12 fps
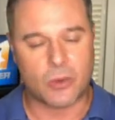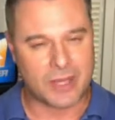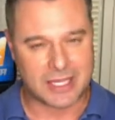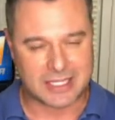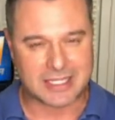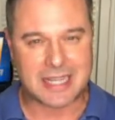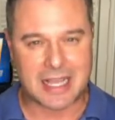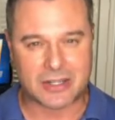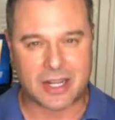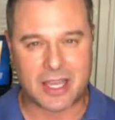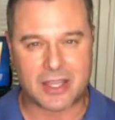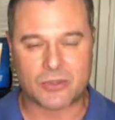going into
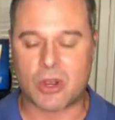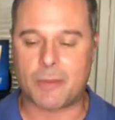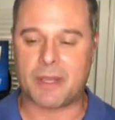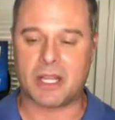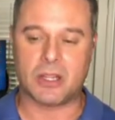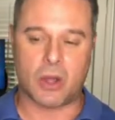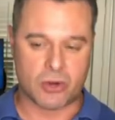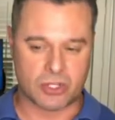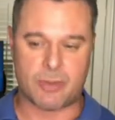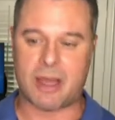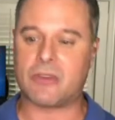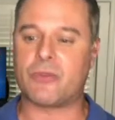Saturday, dropping a
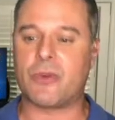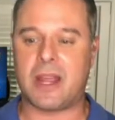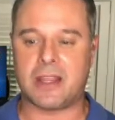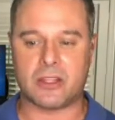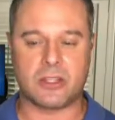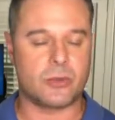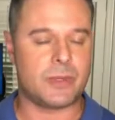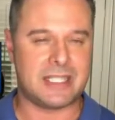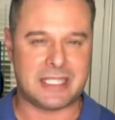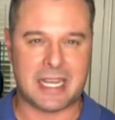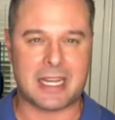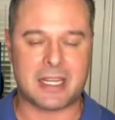large amount of rain through
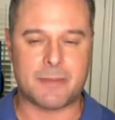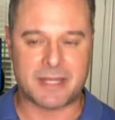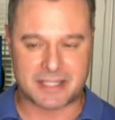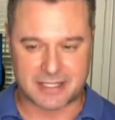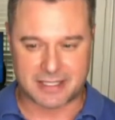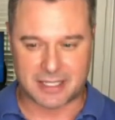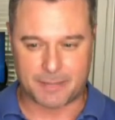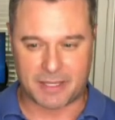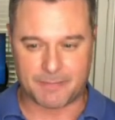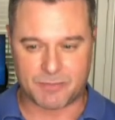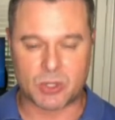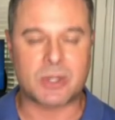Louisiana into
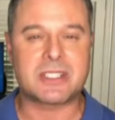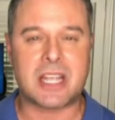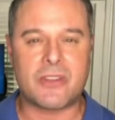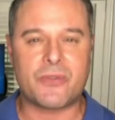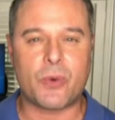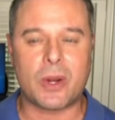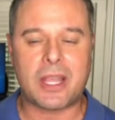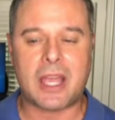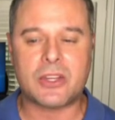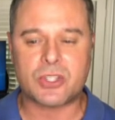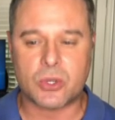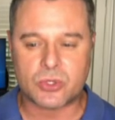Mississippi. So extended
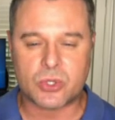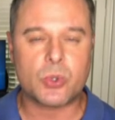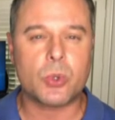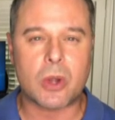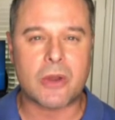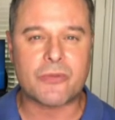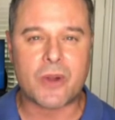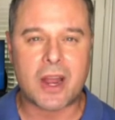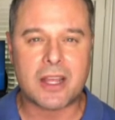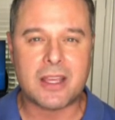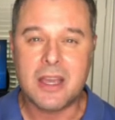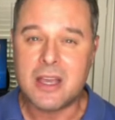forecast shows cooler on
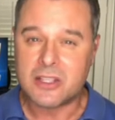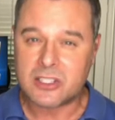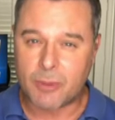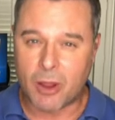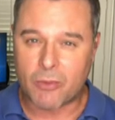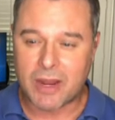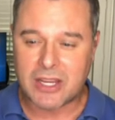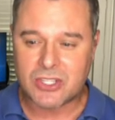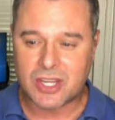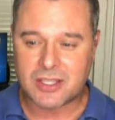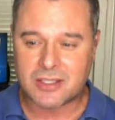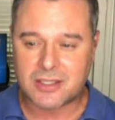Friday, small
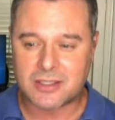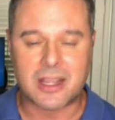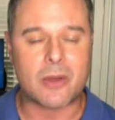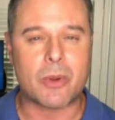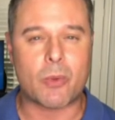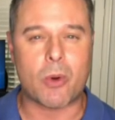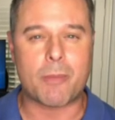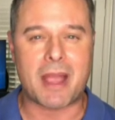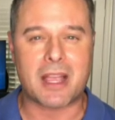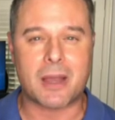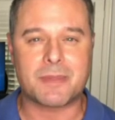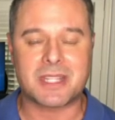rain chances, then we warm
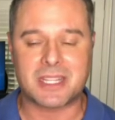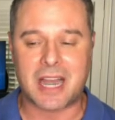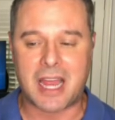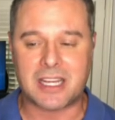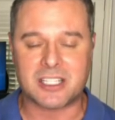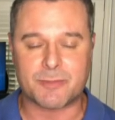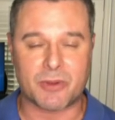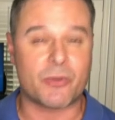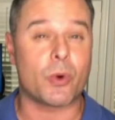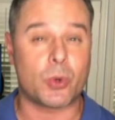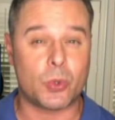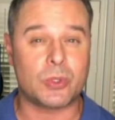back up to the 90s
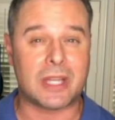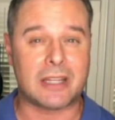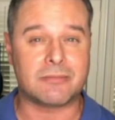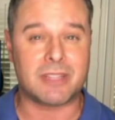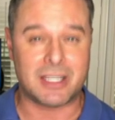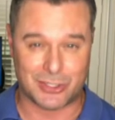before a cool down